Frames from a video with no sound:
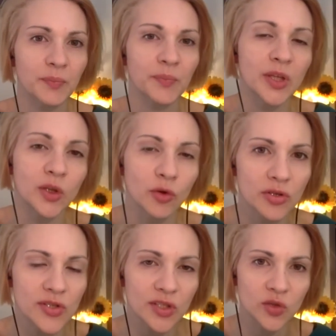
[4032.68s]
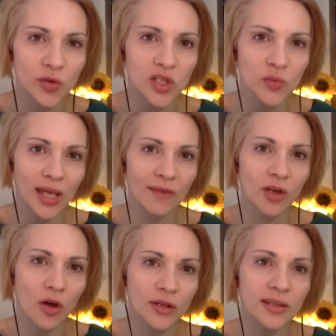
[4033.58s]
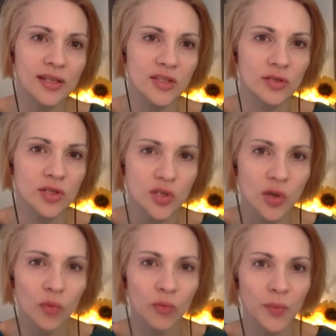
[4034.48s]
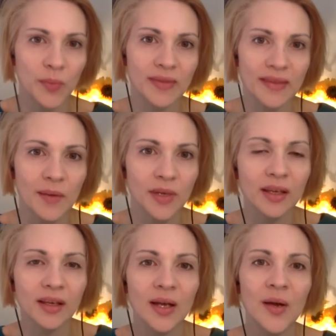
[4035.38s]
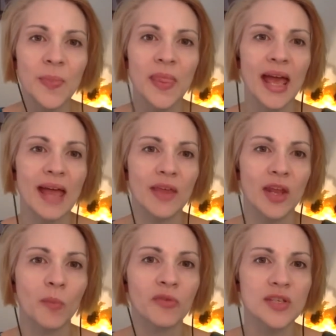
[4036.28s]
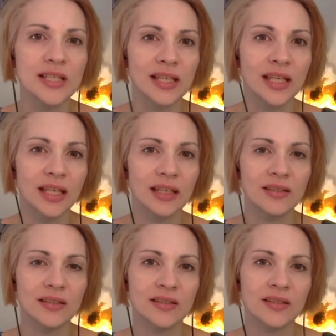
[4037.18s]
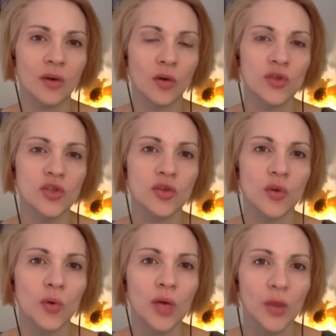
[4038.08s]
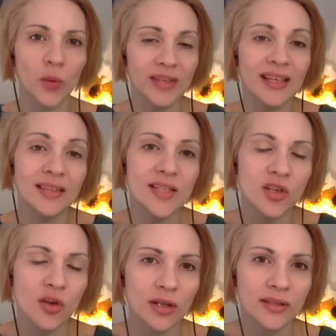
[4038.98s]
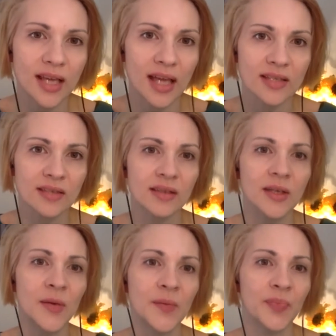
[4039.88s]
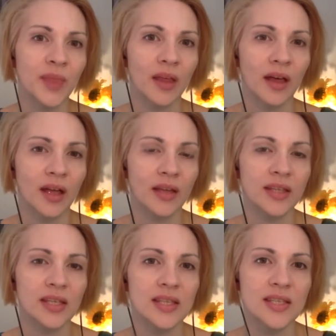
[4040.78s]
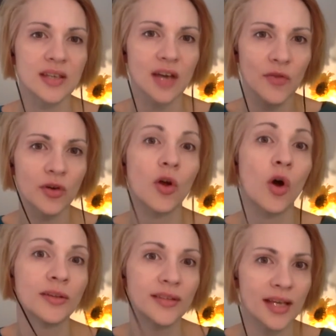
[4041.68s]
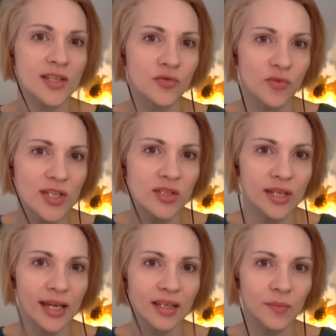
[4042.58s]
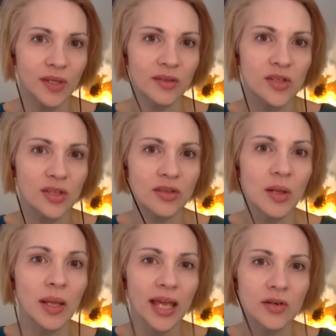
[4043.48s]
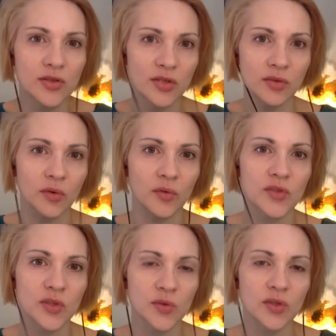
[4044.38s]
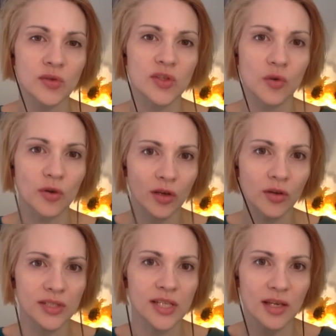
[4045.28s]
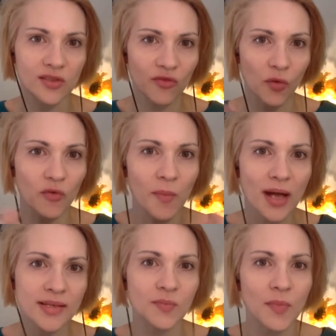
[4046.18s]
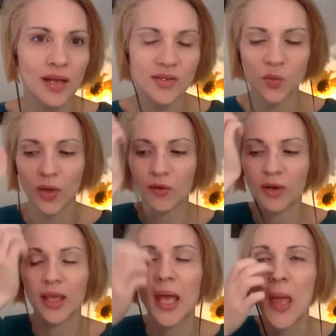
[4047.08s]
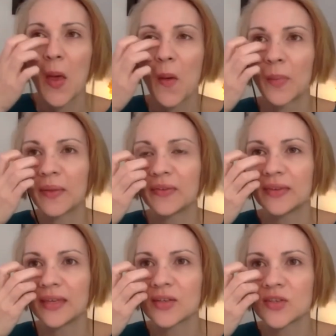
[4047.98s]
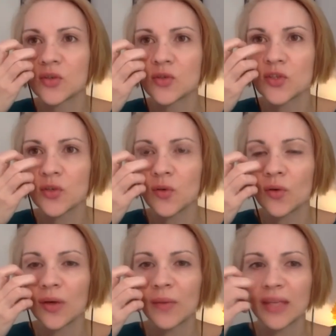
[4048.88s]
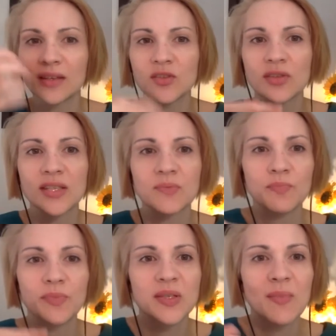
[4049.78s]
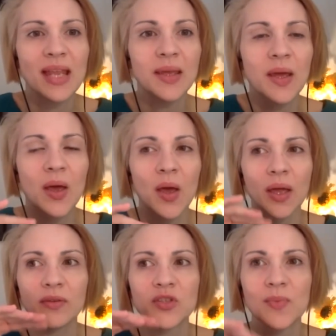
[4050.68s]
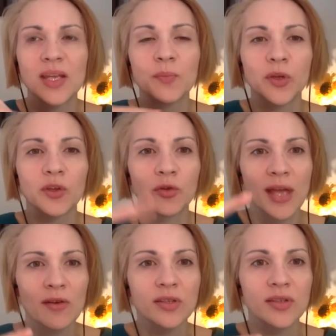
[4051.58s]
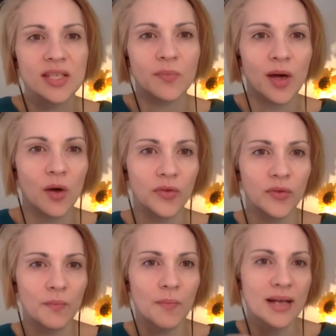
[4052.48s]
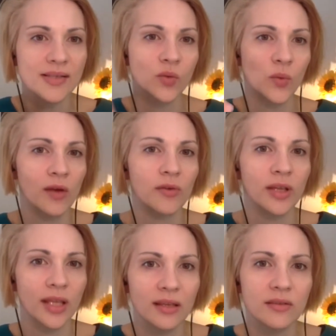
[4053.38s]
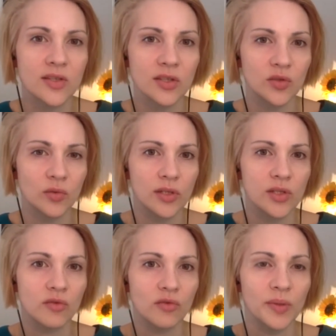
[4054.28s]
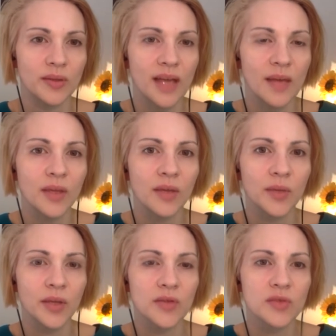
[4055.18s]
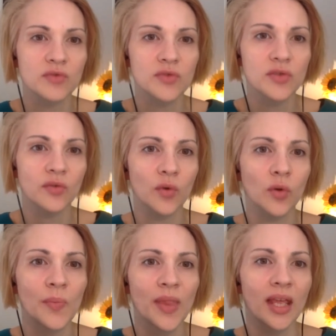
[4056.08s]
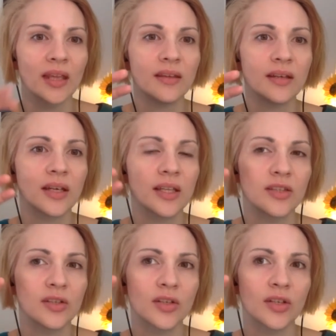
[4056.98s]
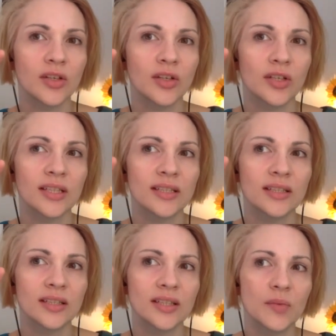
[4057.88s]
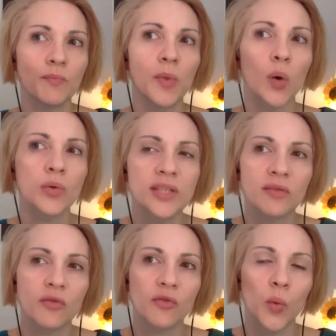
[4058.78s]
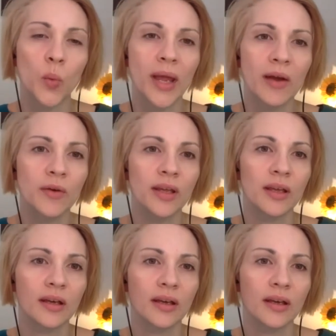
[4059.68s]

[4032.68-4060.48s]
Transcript: peculiar situation. We have a context on its own, the pandemic. And then obviously it's also within this context, this other context resonate. I mean, the layers of socio-historic context of mask wearing. But there's also, I mean, there's many peculiarities about mask wearing in the situation of pandemic, because first of all, the motive for wearing